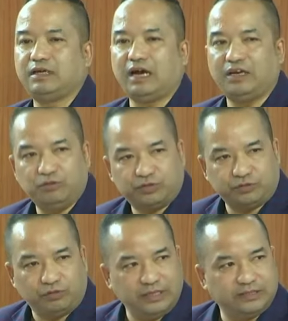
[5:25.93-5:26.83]
I used
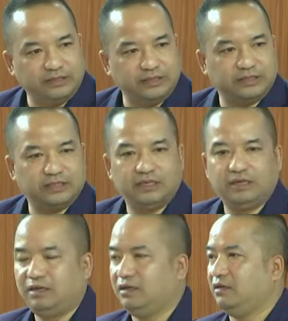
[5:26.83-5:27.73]
to raise this
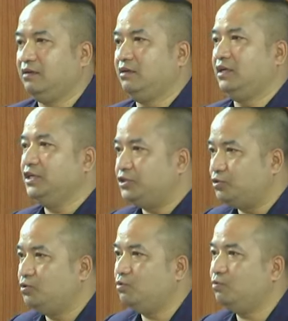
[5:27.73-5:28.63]

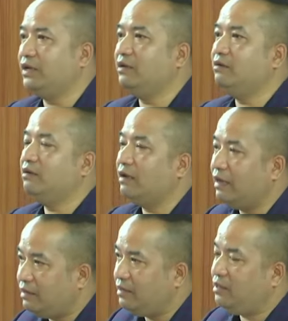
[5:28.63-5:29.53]
issue when
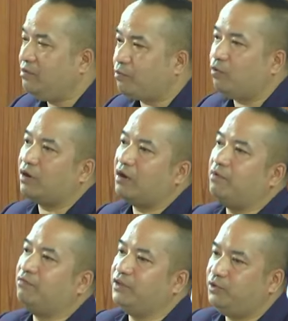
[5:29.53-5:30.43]
any program
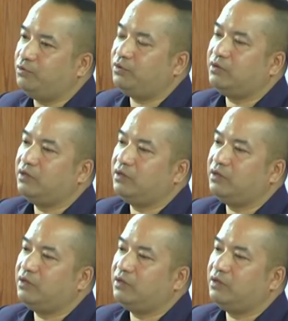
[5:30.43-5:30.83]
of the youth,